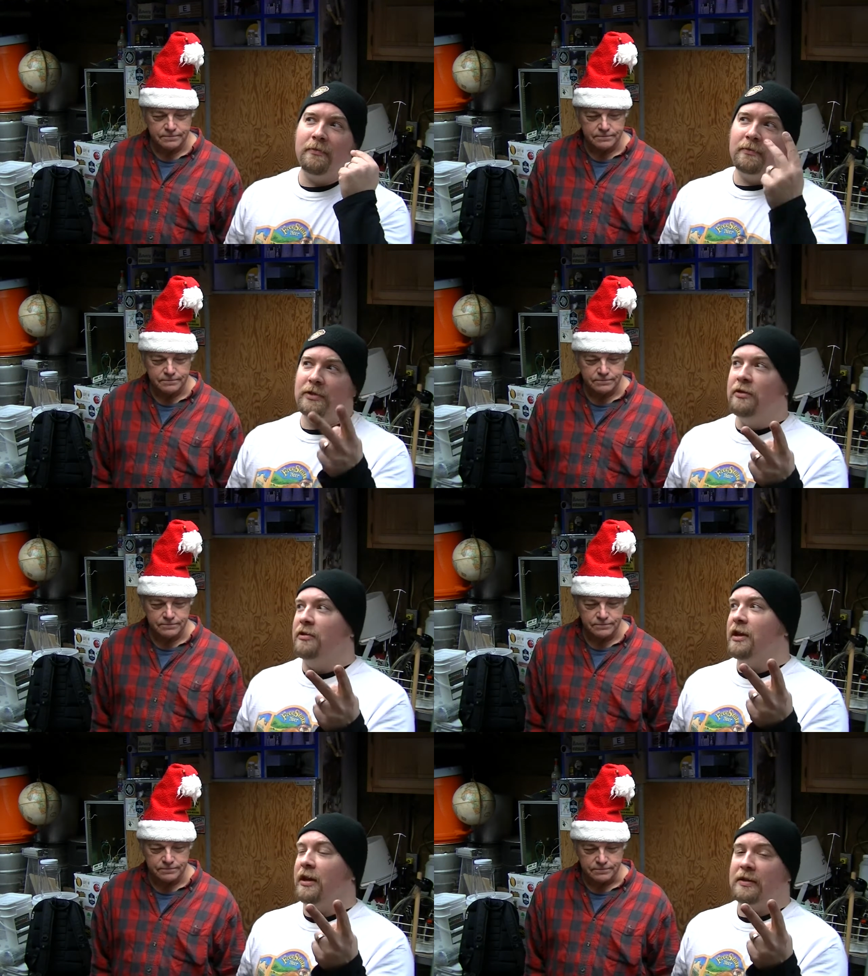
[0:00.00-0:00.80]
Speaker 1: two
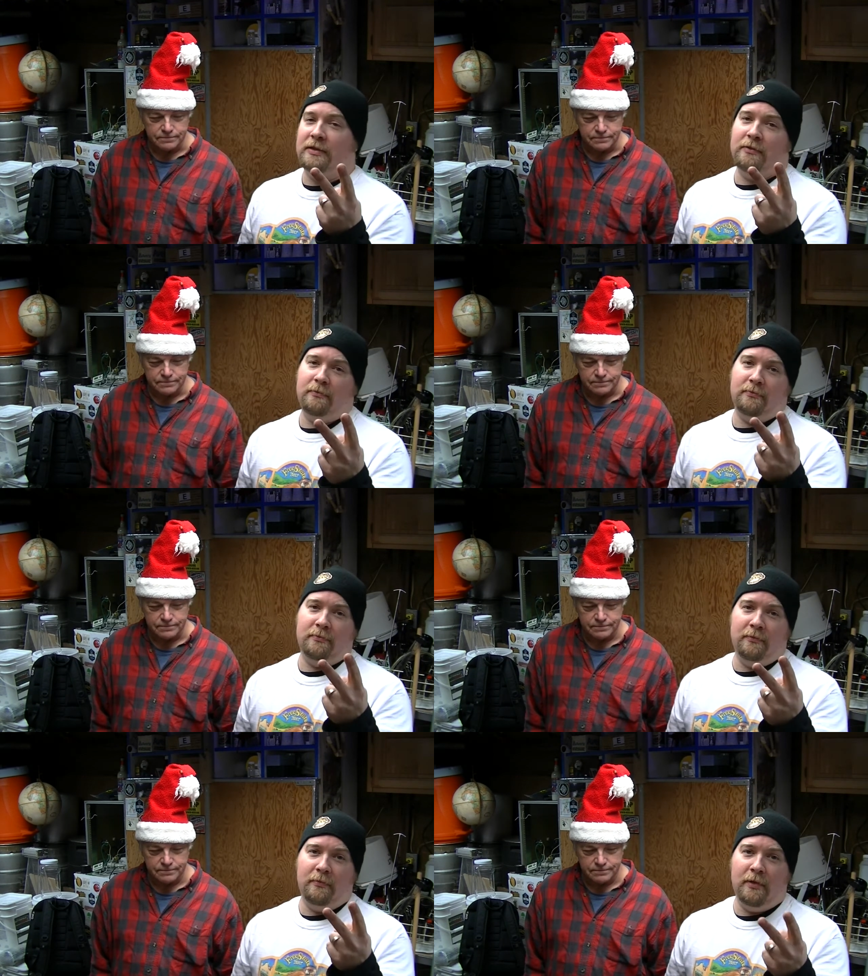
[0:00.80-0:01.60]
things.
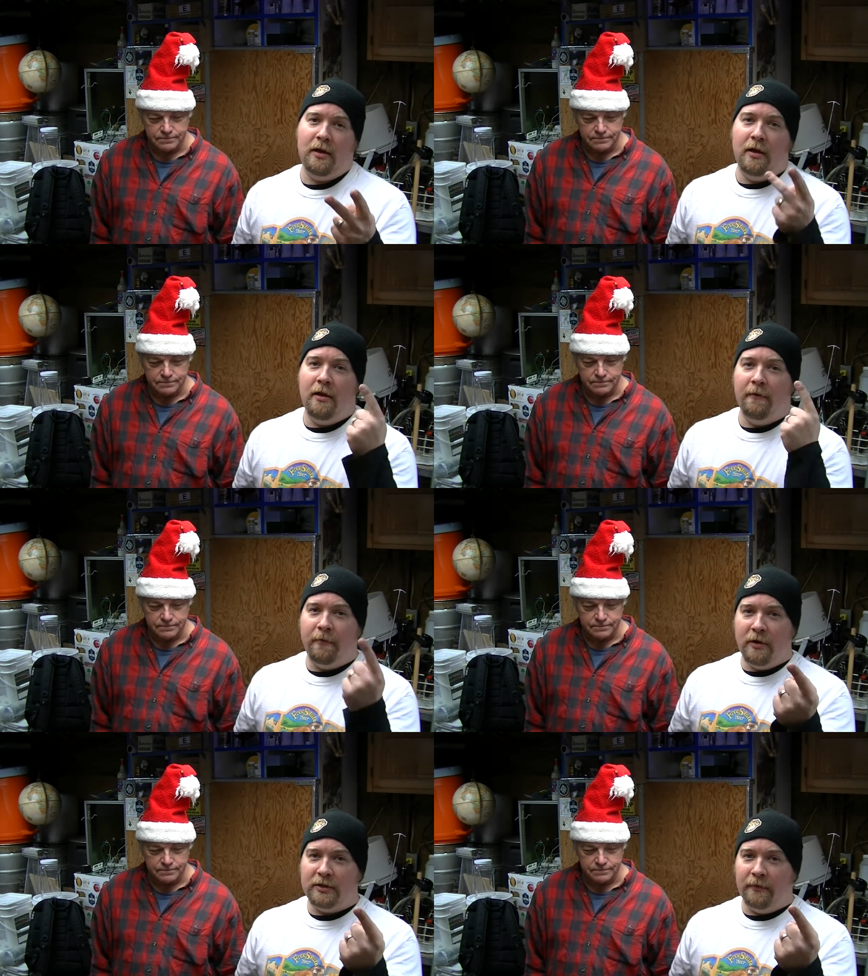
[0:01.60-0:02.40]

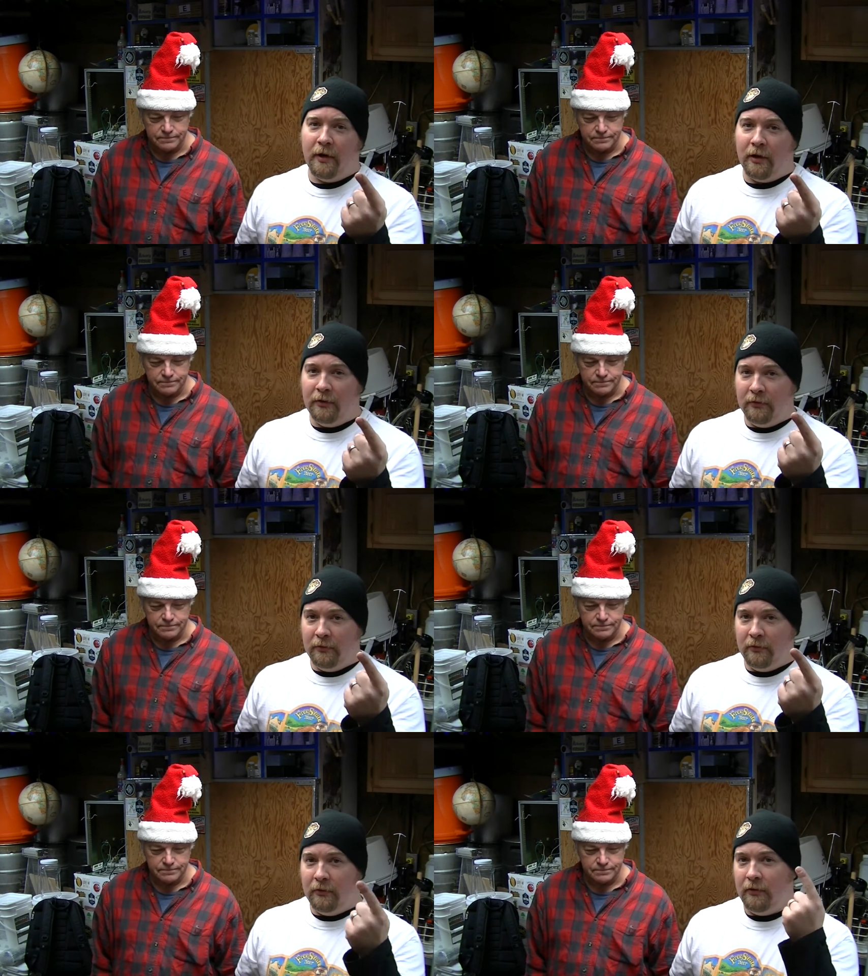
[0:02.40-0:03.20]
First of all,
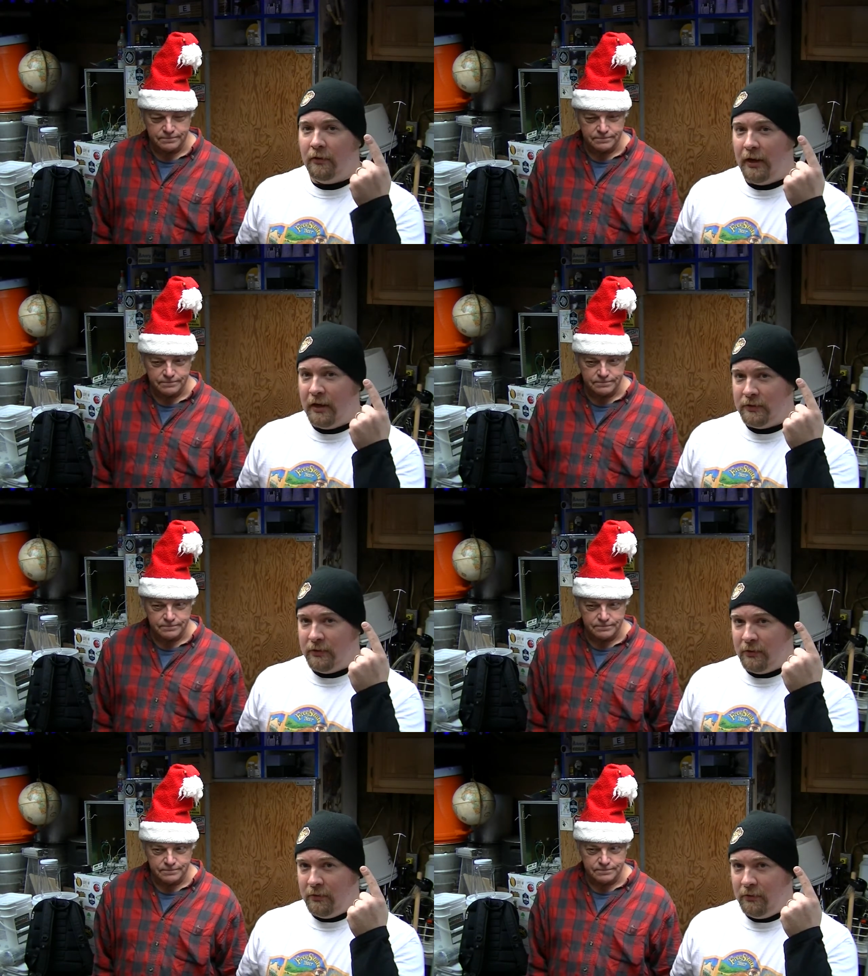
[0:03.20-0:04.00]

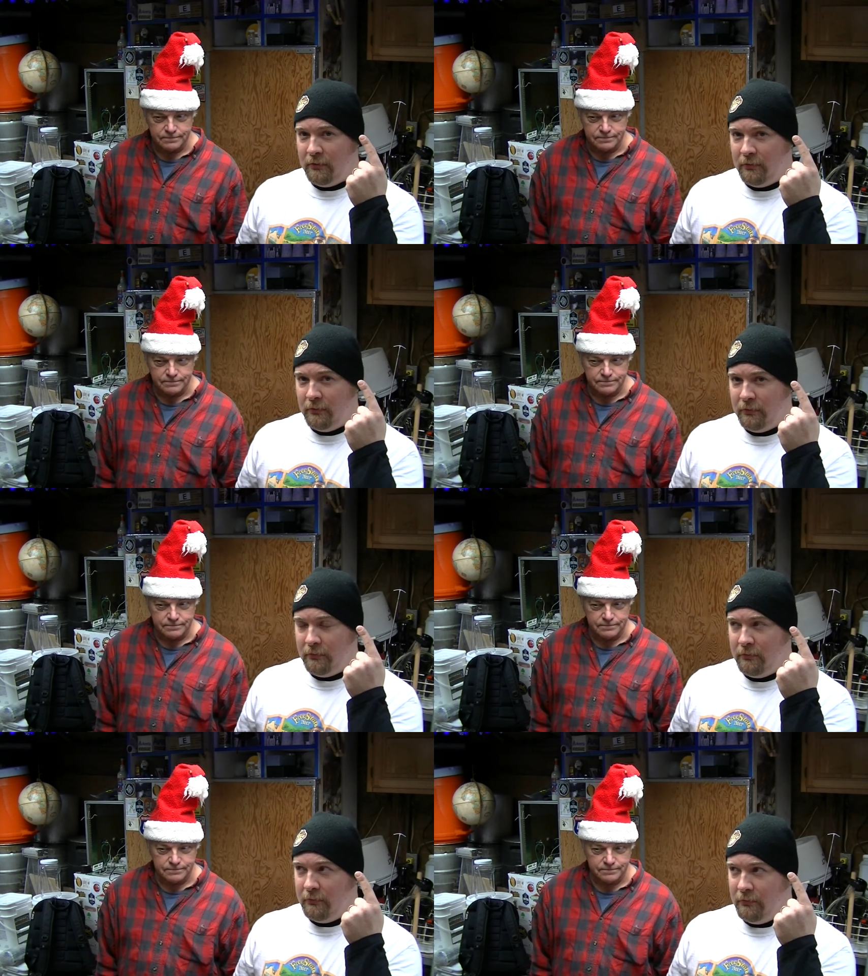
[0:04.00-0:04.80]
answer
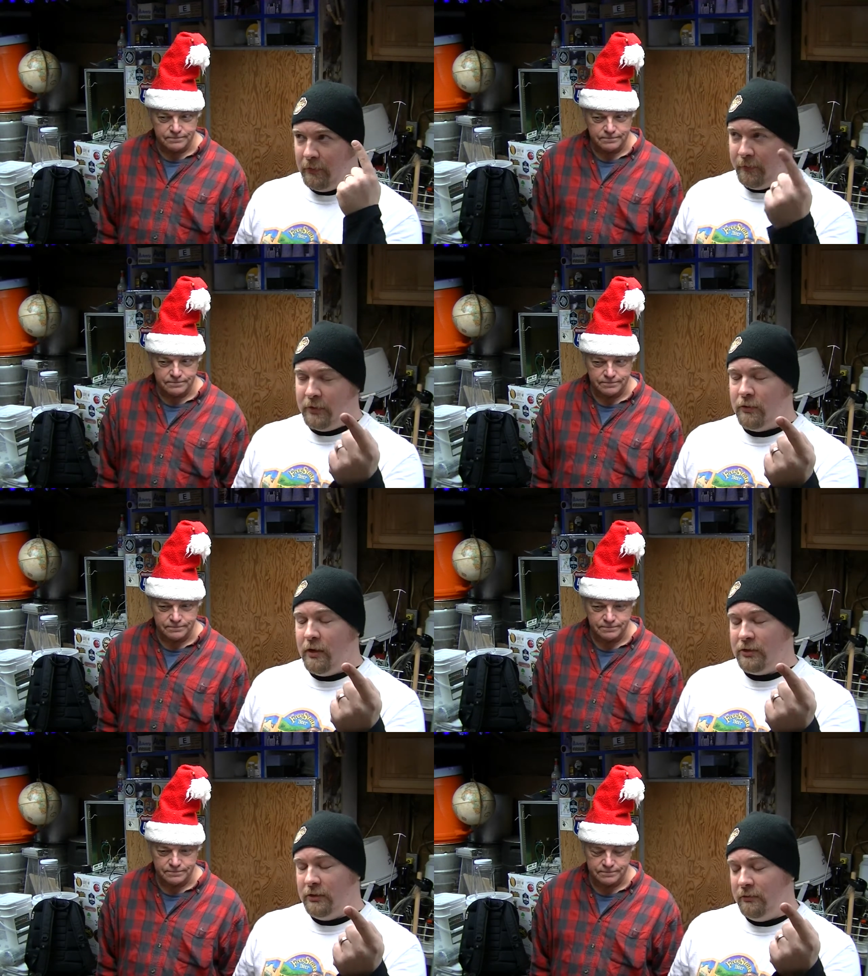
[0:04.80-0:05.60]
the first
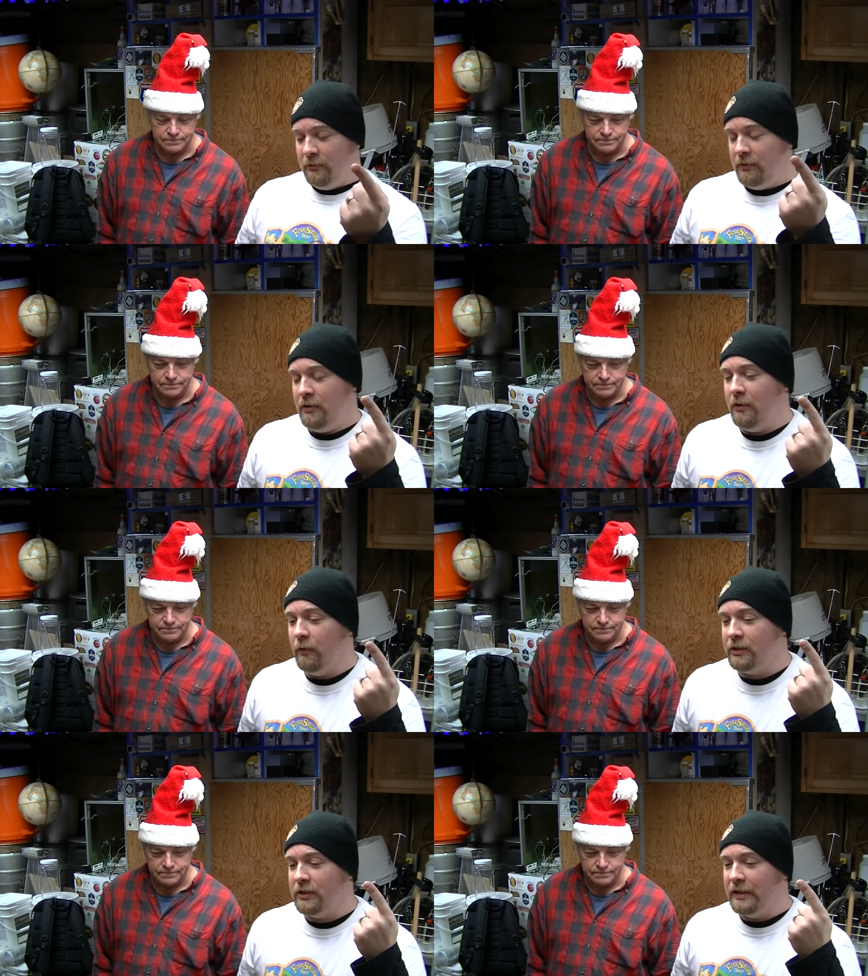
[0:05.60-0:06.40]
question,
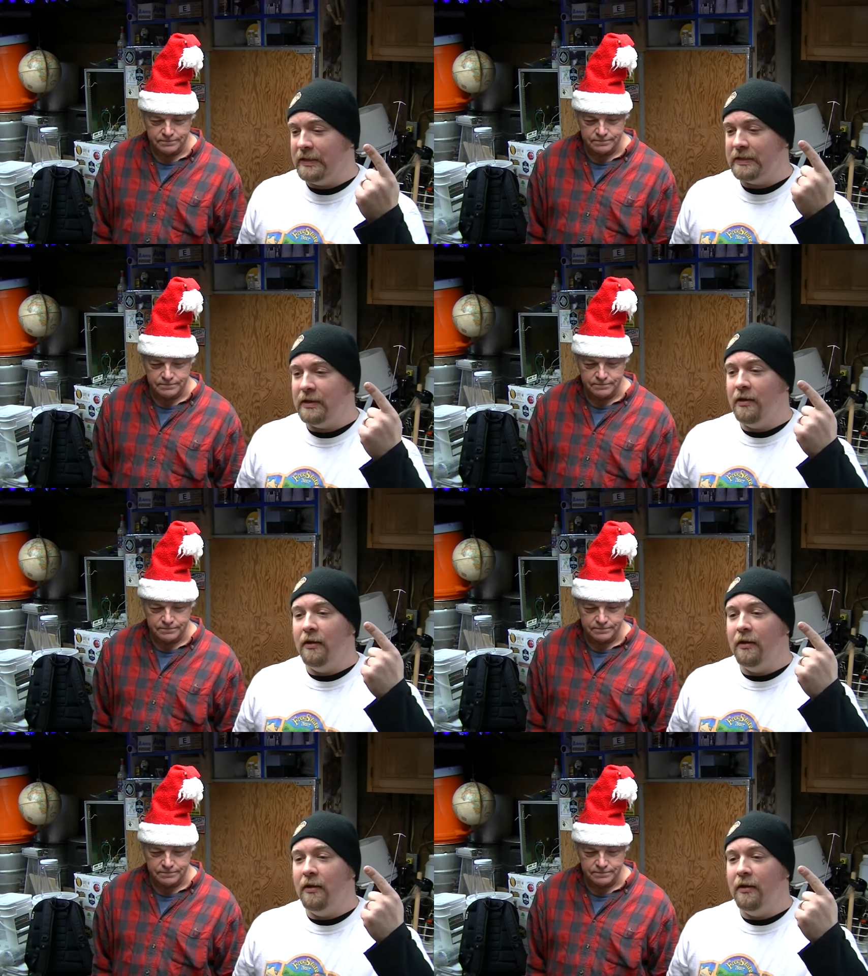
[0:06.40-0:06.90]
which is,